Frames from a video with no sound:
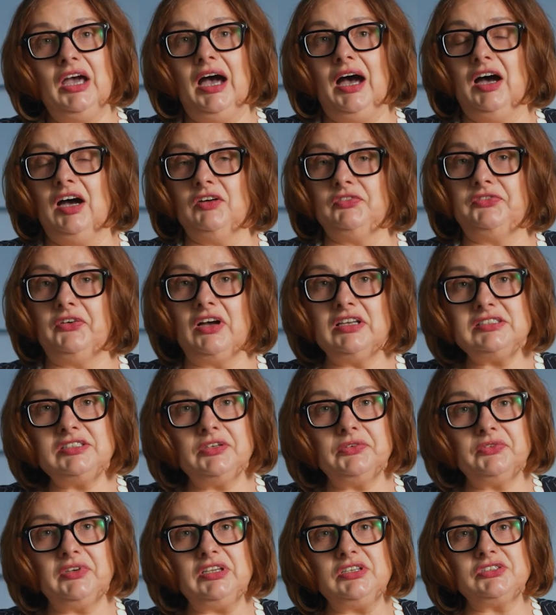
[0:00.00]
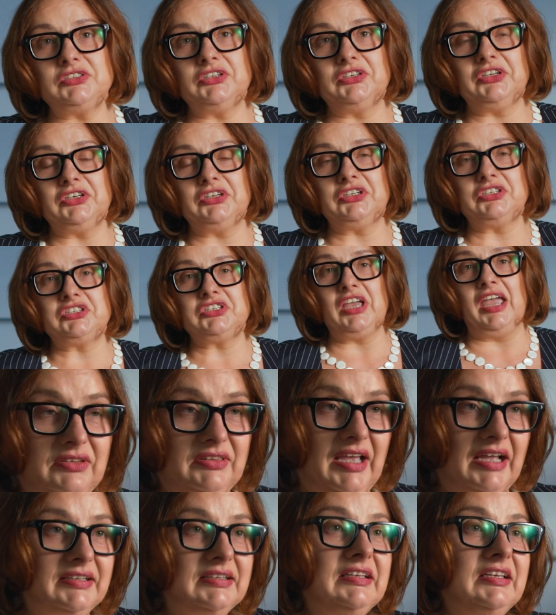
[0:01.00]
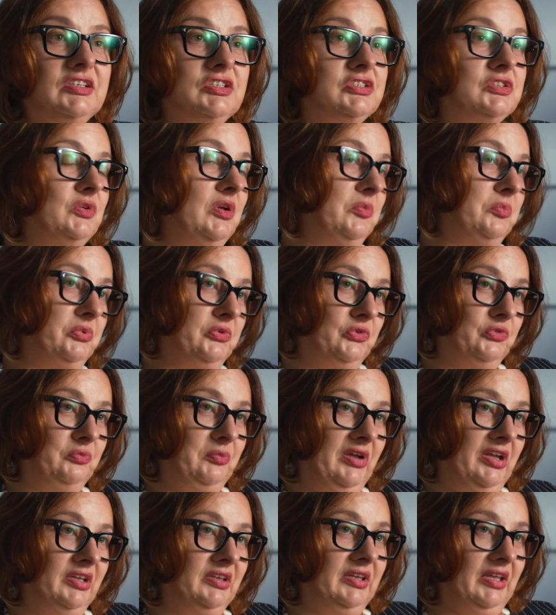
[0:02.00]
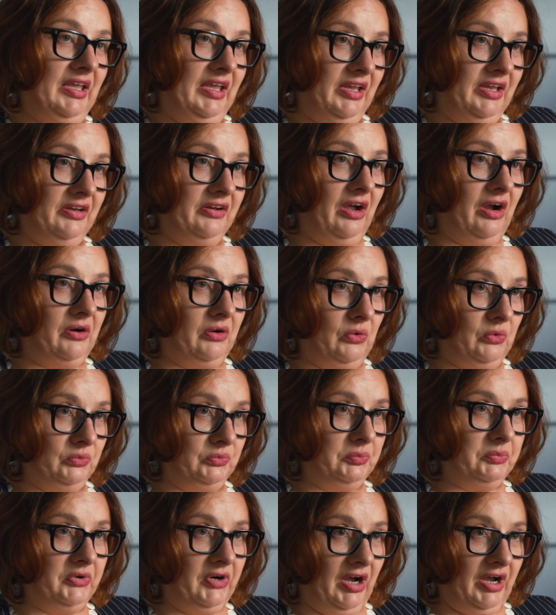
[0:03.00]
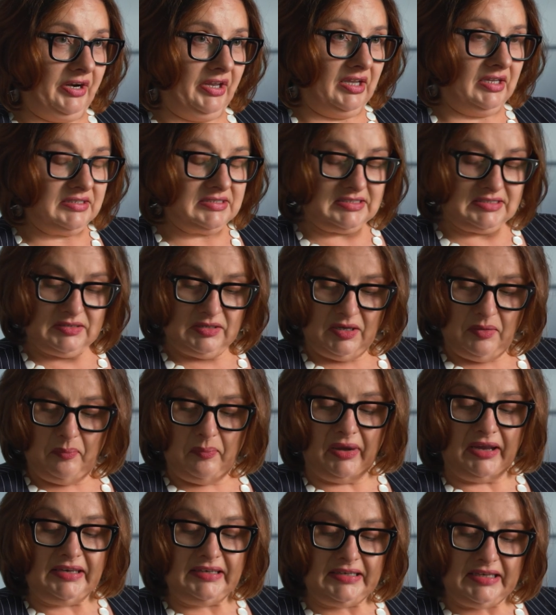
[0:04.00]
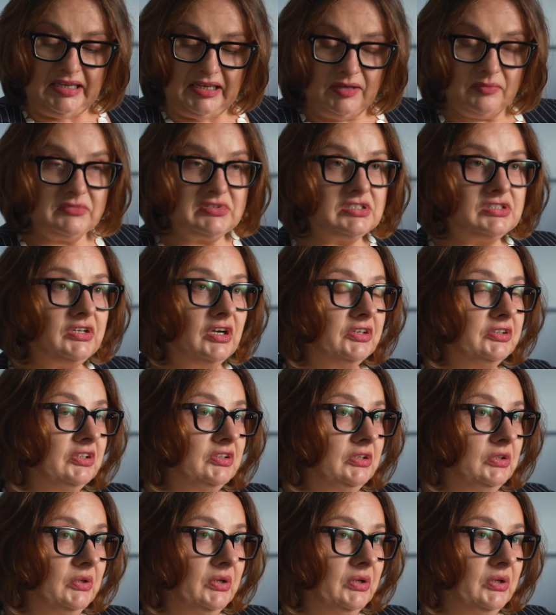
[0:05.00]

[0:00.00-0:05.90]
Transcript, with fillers: uh, foster research that leads to improvement in our own products. My team started